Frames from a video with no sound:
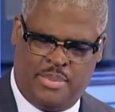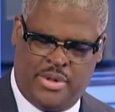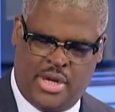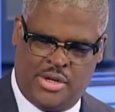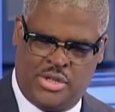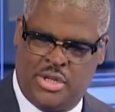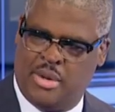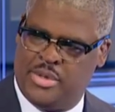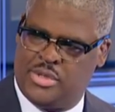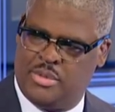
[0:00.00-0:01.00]
the production
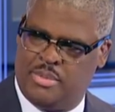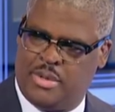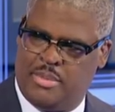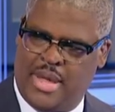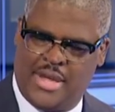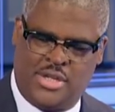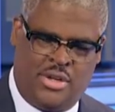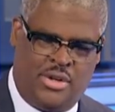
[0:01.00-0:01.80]
numbers, capacity